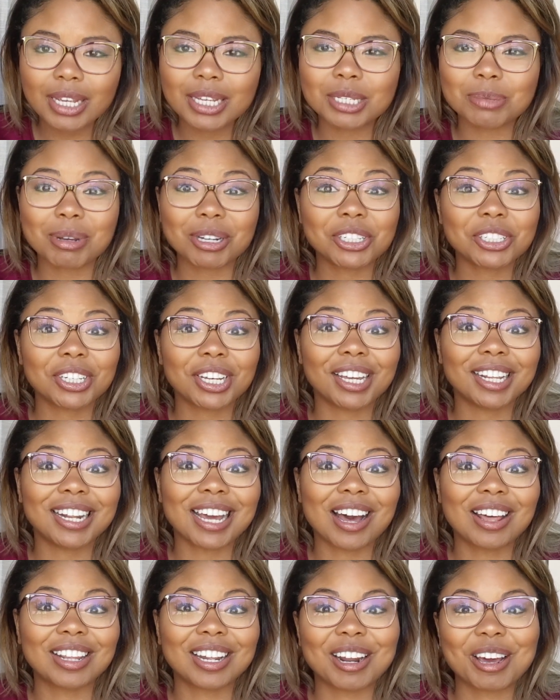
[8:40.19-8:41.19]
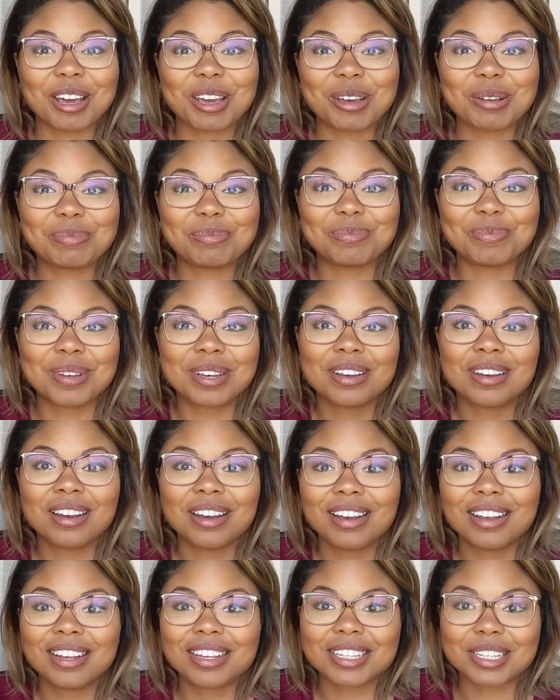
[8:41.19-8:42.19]
especially now that I am
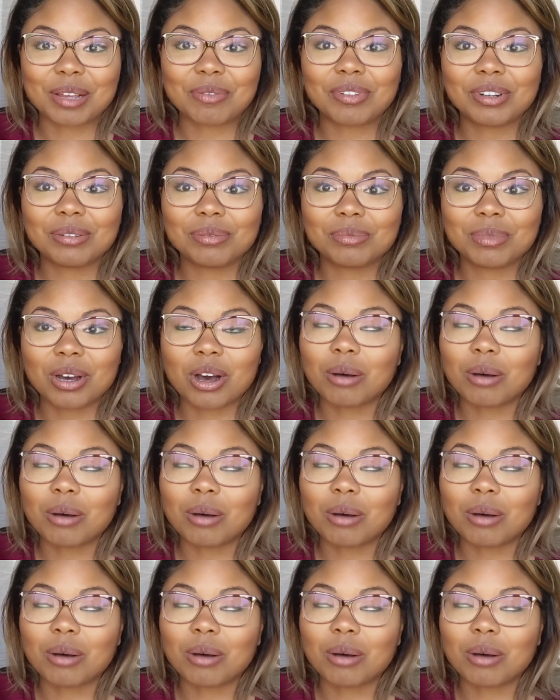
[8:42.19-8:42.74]
seven,